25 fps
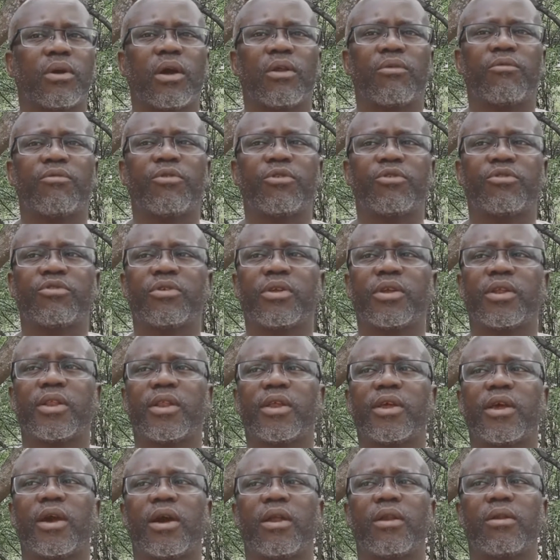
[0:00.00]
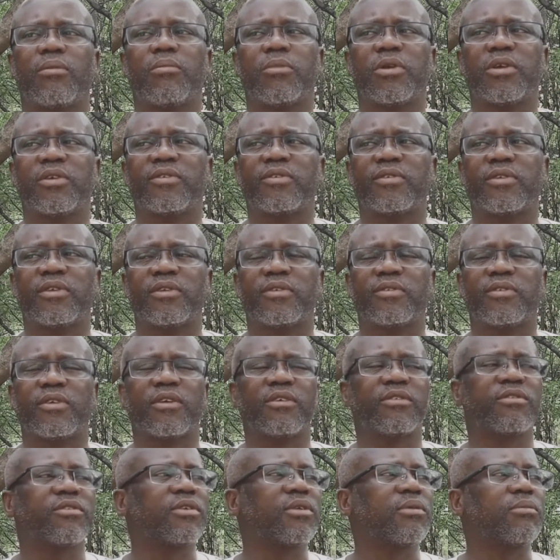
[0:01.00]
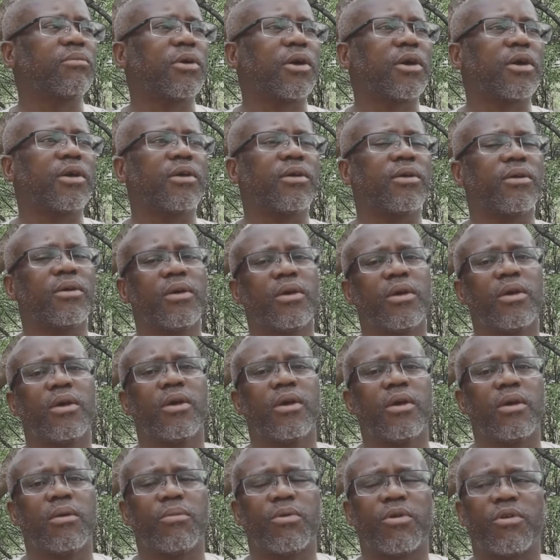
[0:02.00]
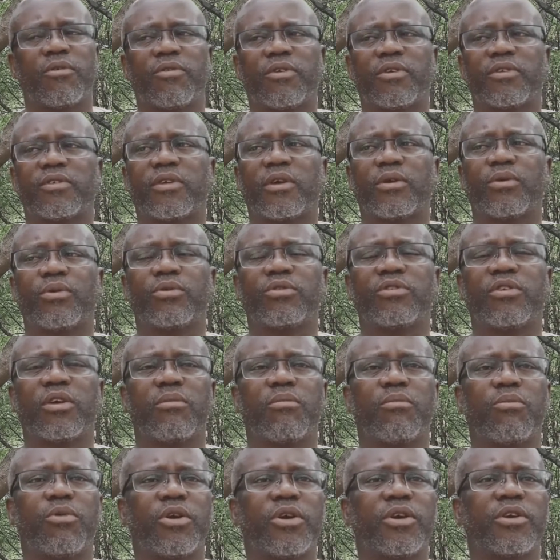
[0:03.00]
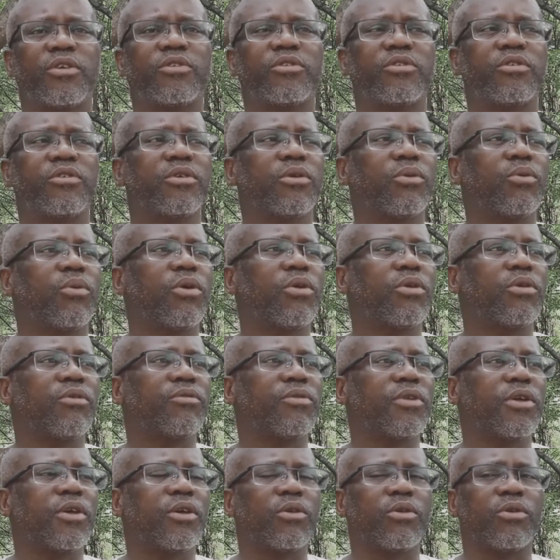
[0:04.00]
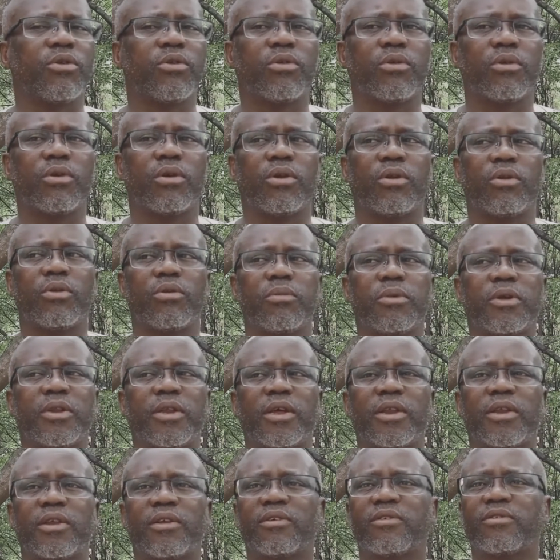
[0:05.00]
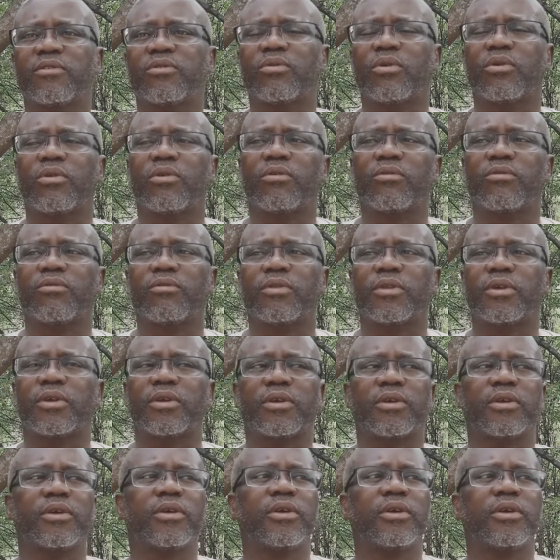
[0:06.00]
Unfortunately, I'll miss the session by Professor Utamboete, one of the luminaries, one of the